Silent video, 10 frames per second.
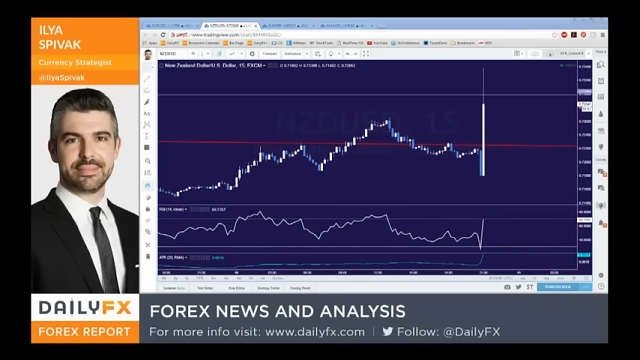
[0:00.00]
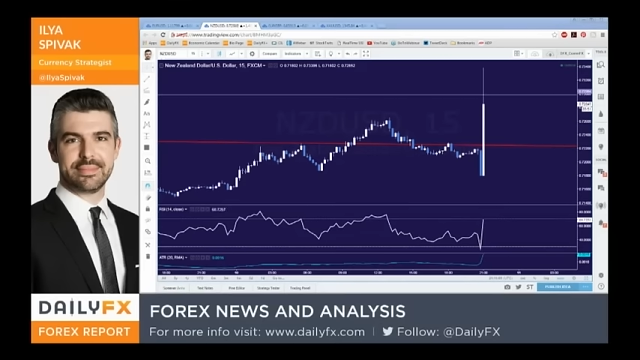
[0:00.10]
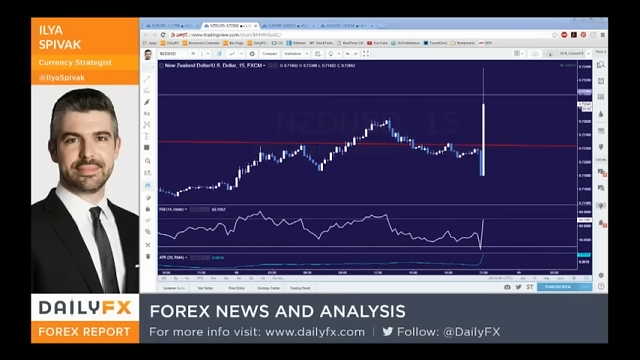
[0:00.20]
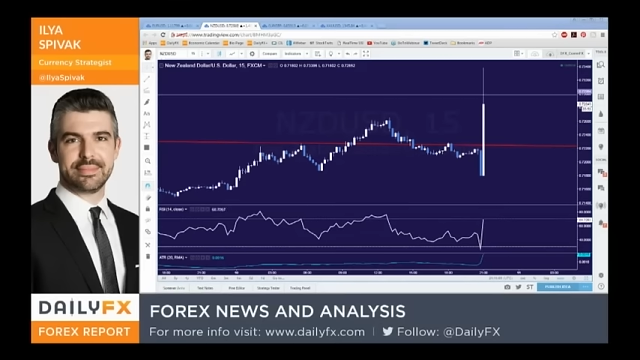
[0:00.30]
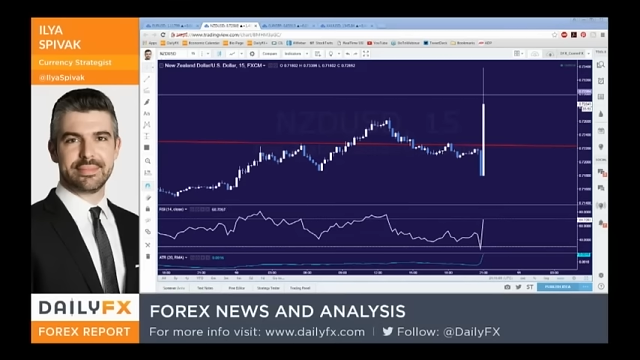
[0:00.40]

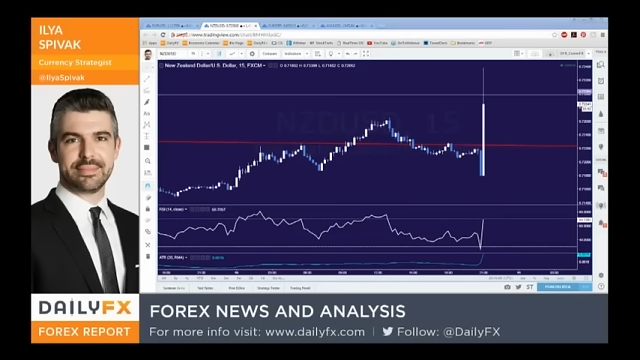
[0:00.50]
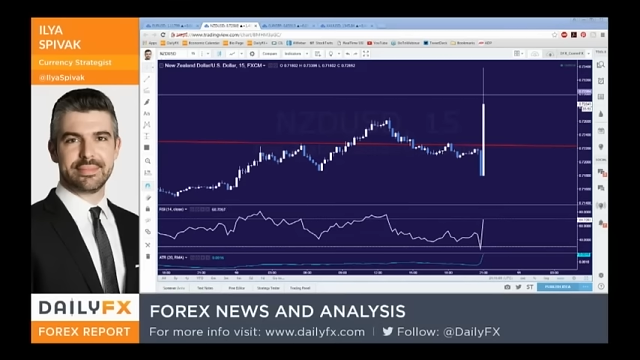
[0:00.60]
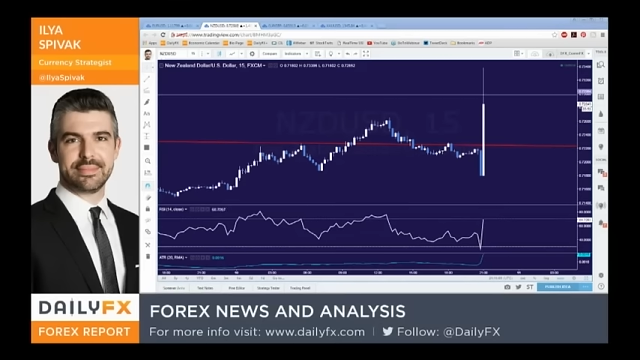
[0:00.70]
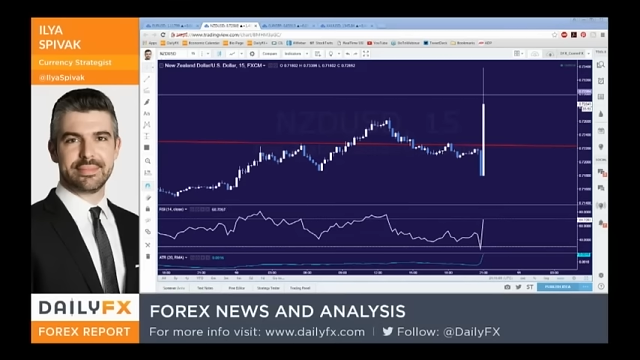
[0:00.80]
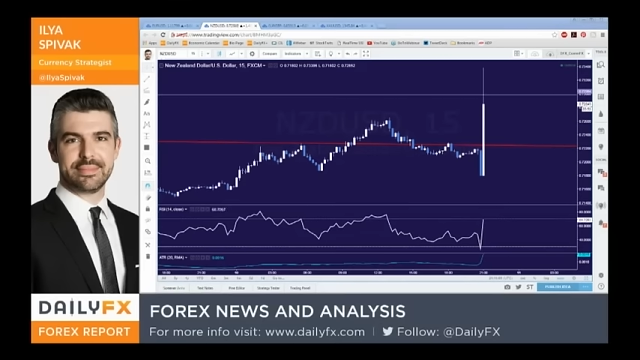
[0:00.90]

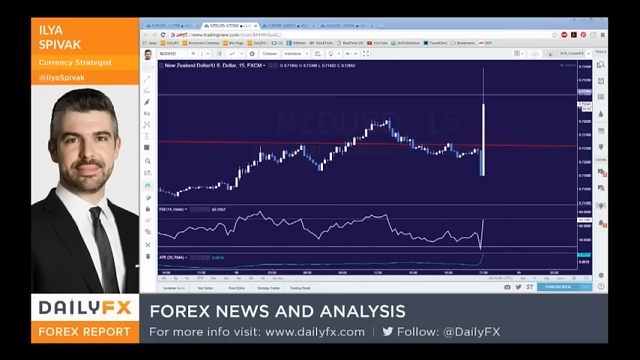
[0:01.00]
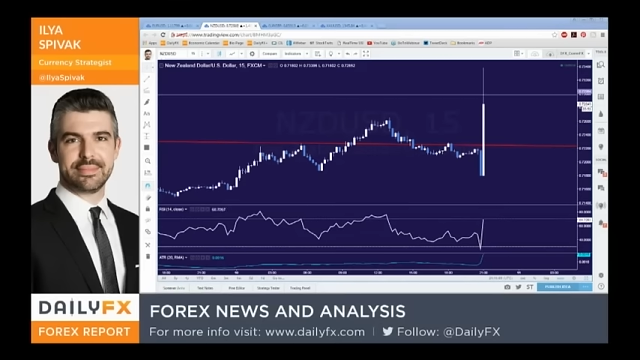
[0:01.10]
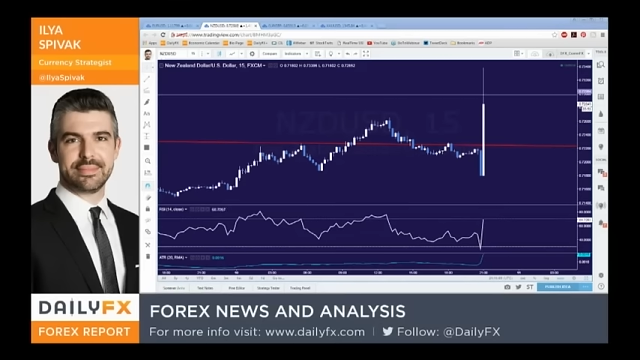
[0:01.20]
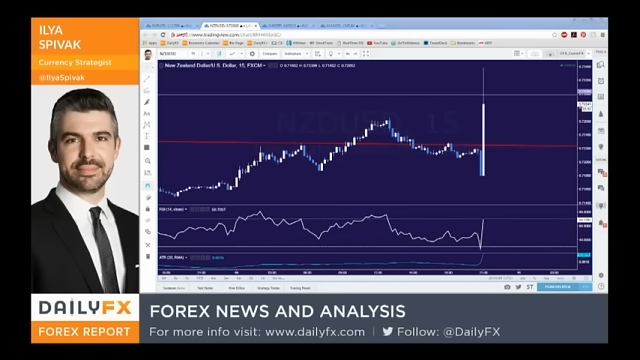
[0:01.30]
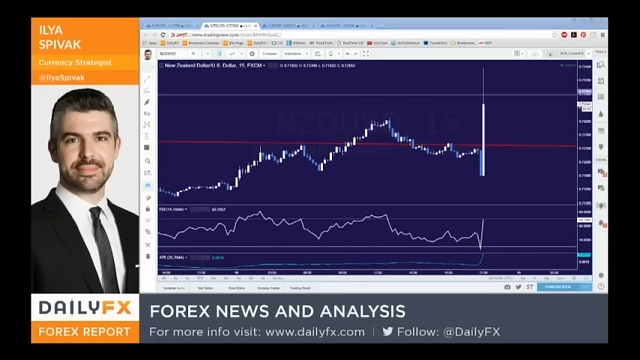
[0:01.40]

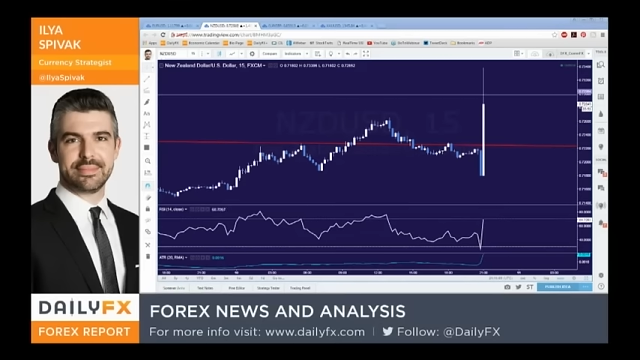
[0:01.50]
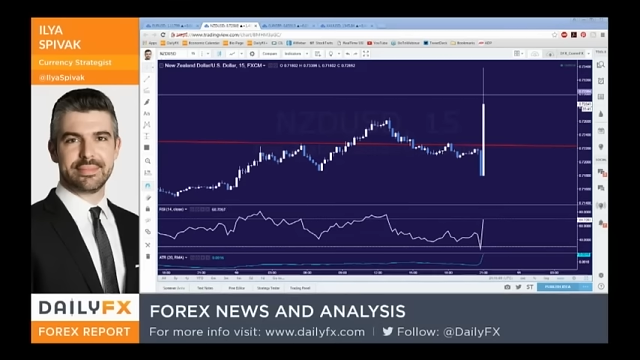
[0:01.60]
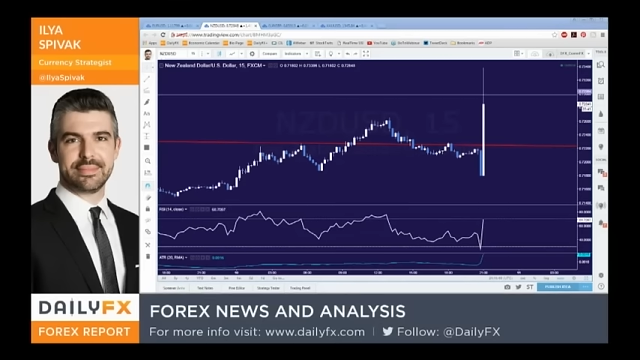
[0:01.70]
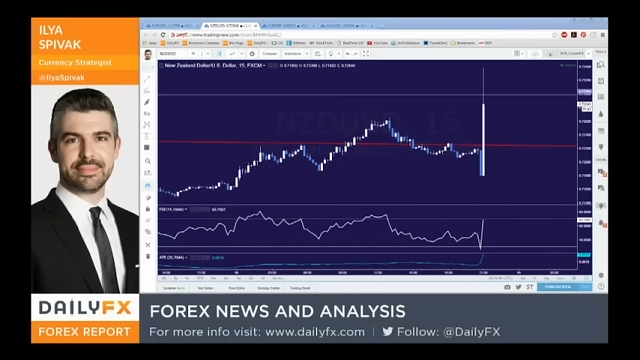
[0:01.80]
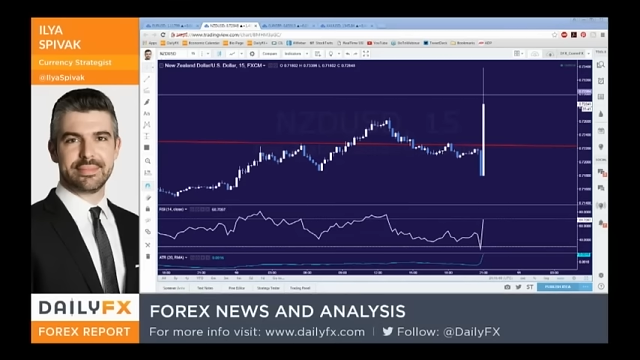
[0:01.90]

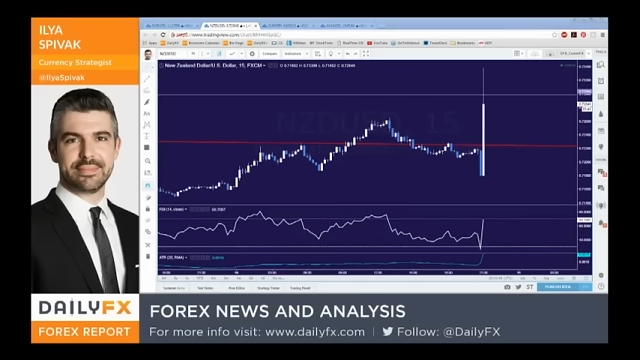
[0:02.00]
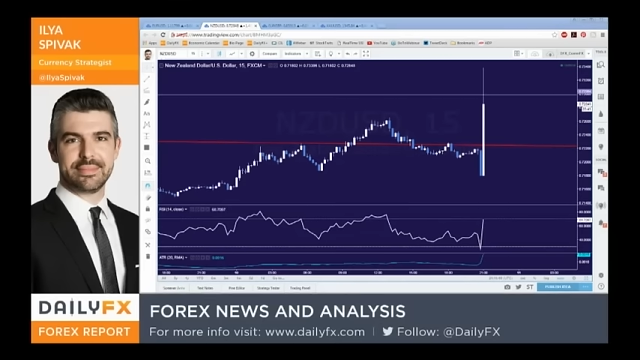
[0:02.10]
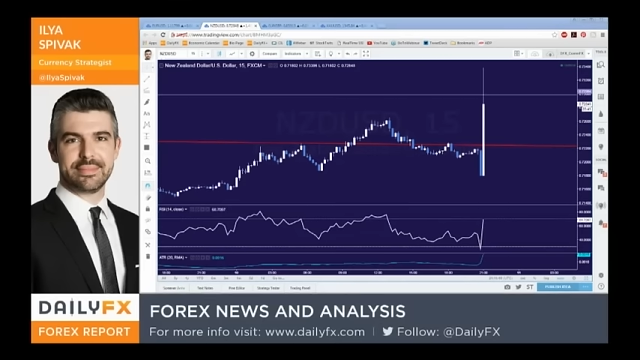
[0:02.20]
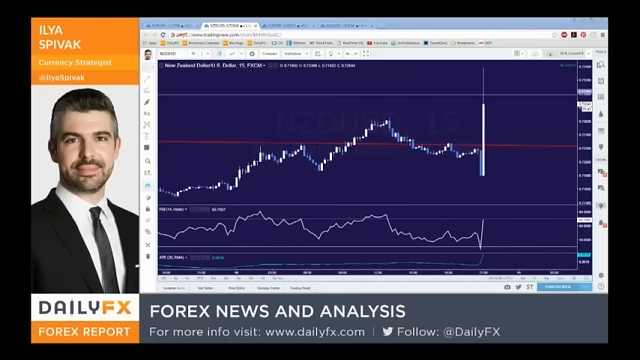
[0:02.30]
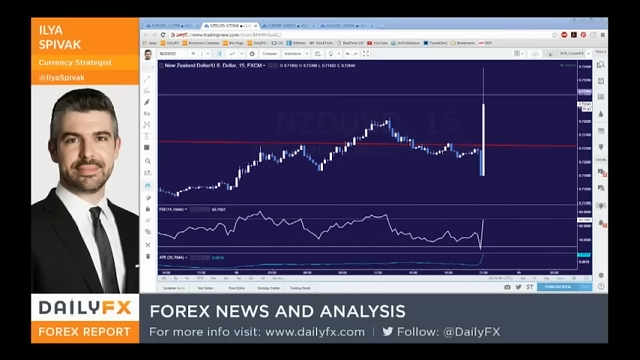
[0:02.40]

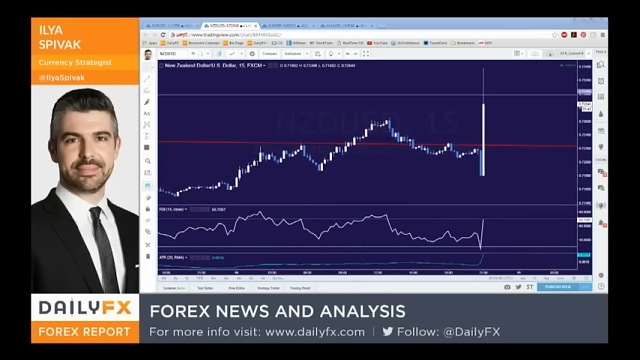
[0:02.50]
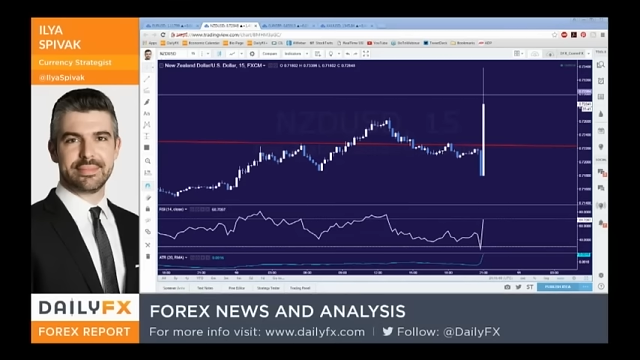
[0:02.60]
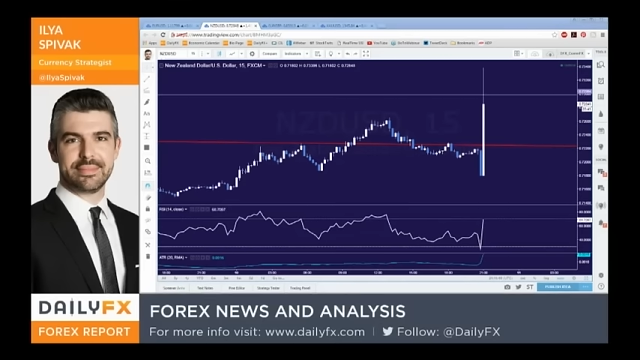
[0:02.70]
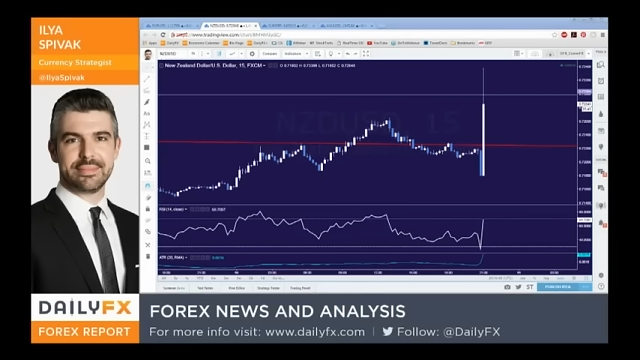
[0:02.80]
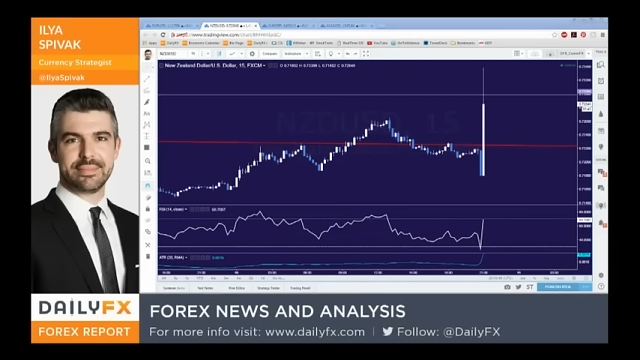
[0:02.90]

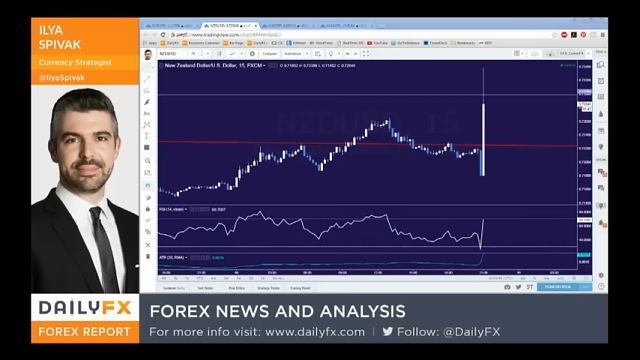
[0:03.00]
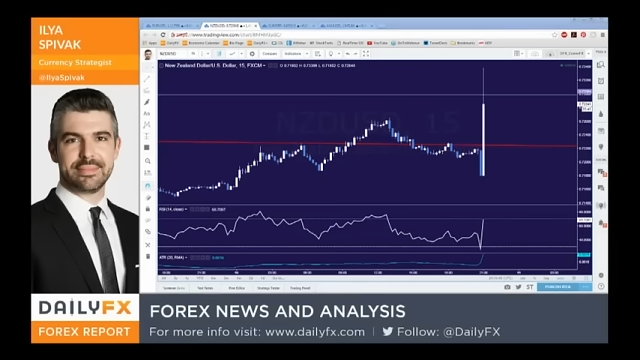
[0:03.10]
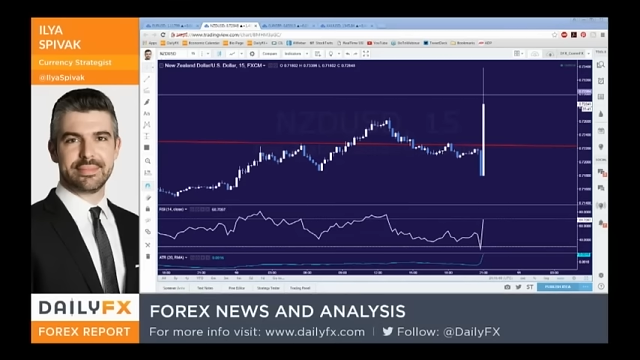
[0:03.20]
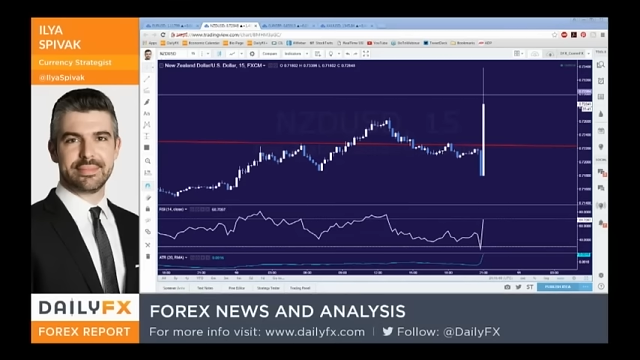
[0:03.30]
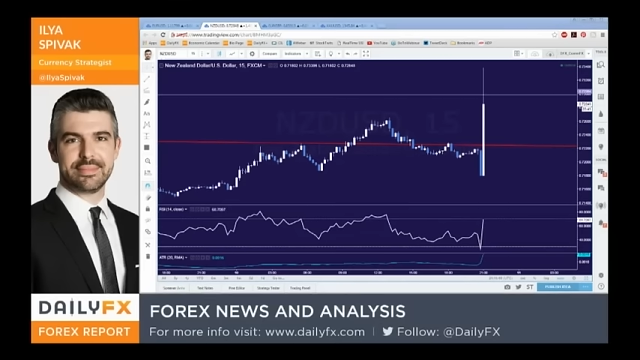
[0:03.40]
This is a still picture; no speech is visible.